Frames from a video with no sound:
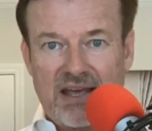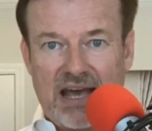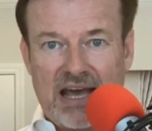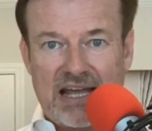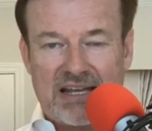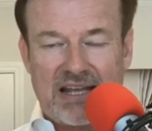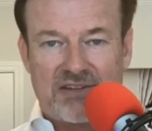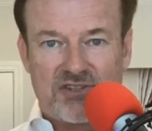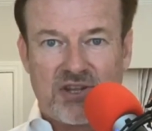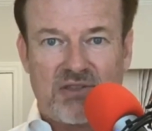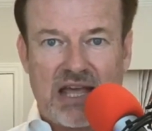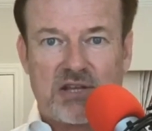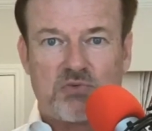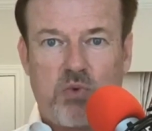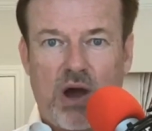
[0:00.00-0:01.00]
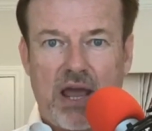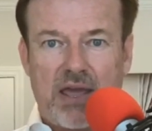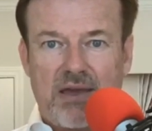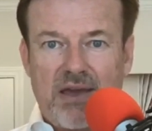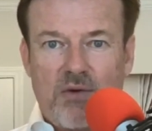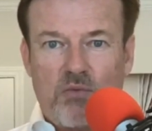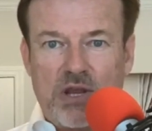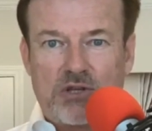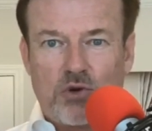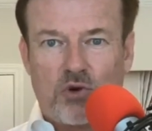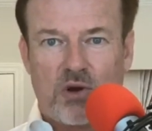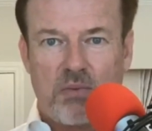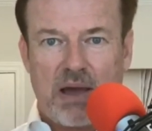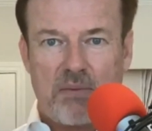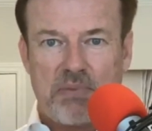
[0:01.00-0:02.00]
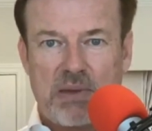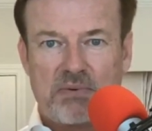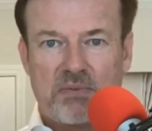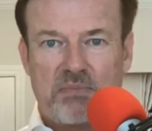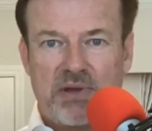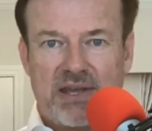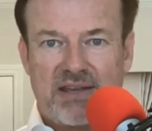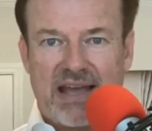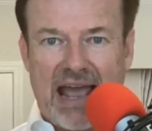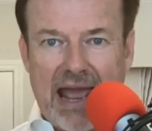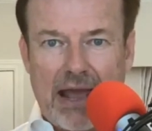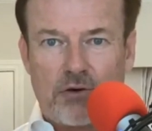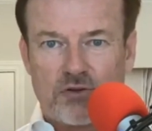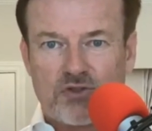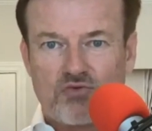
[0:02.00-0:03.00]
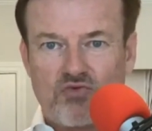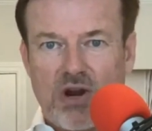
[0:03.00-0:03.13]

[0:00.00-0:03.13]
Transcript: And, and so that's why we talk about people being house